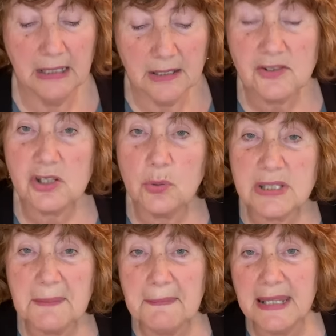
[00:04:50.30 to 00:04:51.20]
So
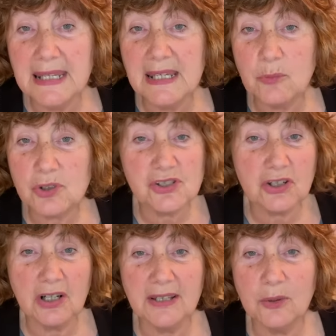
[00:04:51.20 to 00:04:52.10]
to me, we're
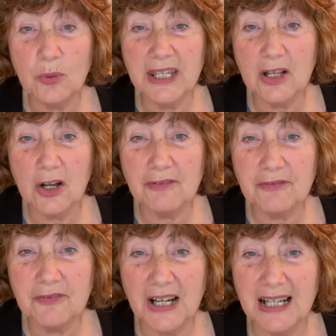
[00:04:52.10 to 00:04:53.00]
starting the week
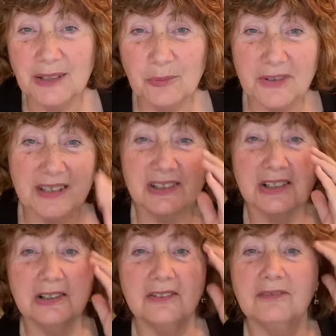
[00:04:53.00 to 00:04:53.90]
off fine with a
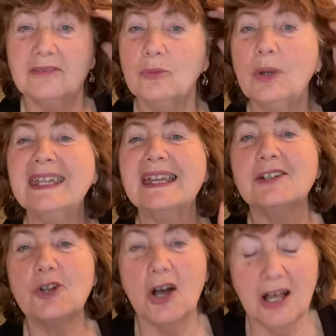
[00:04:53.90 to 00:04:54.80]
little
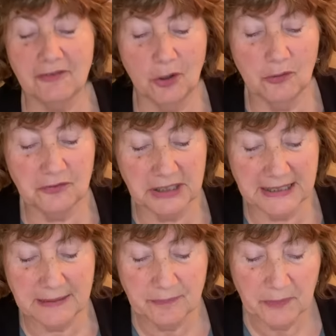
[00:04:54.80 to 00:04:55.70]
weekend off,
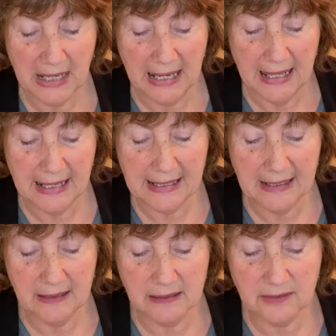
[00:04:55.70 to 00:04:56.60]
hopefully.
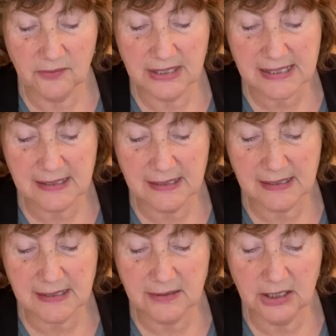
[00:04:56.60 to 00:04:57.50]
And this
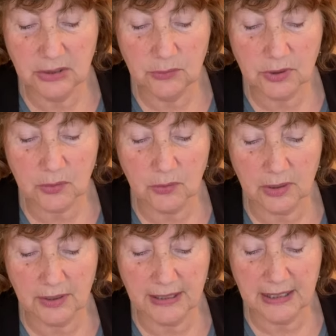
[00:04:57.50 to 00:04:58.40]
is the
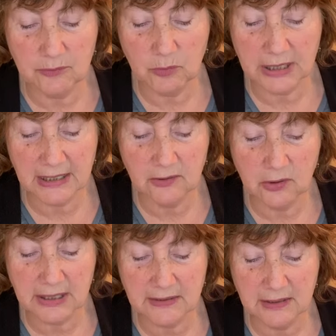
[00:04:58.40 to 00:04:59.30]
unicorn. And when I
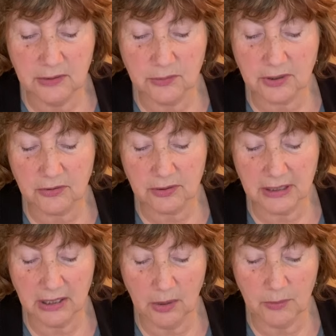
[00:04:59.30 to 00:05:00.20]
look at the unicorn,
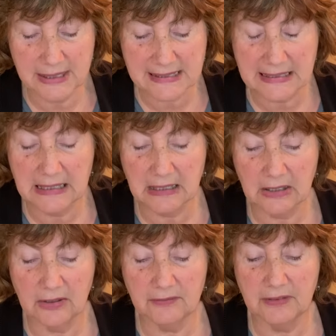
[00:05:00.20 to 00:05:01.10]
I always think
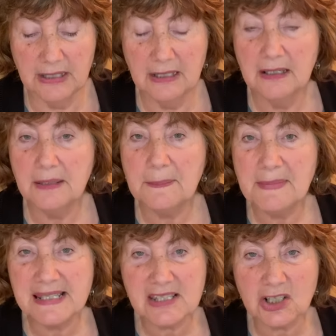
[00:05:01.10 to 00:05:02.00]
of
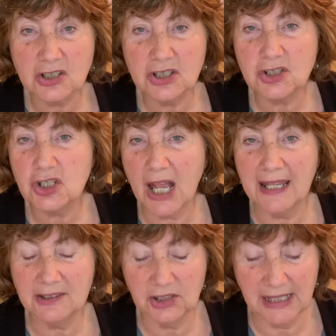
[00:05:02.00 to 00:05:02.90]
mystical,
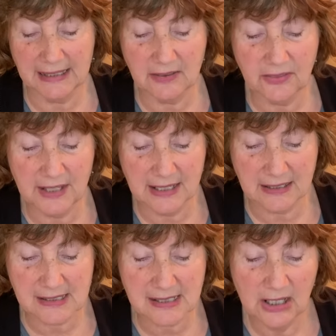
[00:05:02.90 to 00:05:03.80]
childlike things.